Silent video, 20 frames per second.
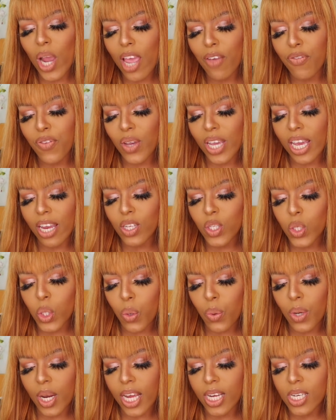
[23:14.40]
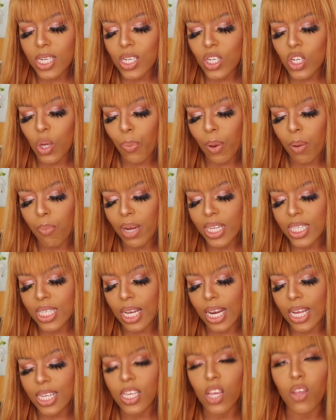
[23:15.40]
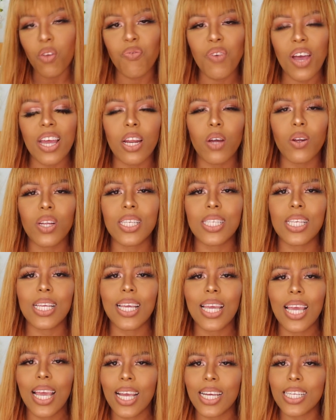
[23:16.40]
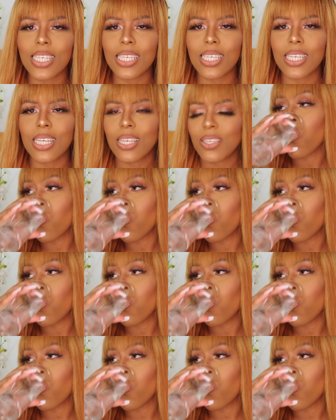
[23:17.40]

if you get into a relationship and months later you find out he's engaged?